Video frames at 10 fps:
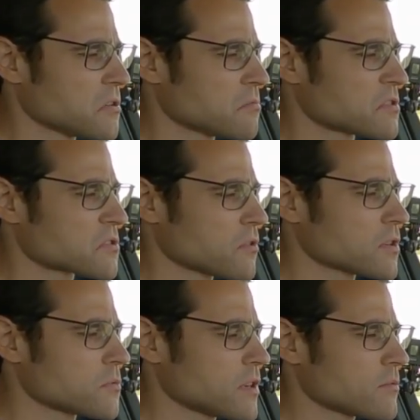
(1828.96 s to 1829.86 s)

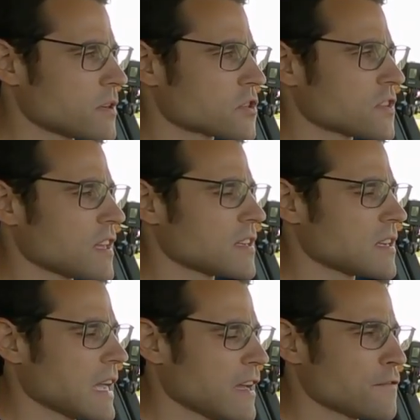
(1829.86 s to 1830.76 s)
strongest recuperation they
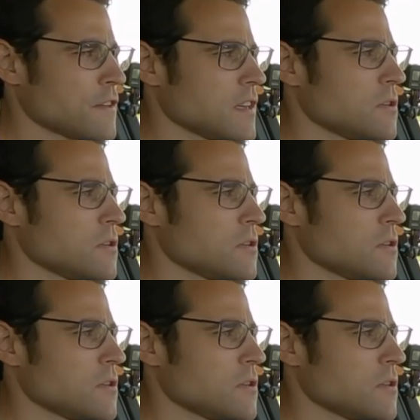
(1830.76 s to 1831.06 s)
have here,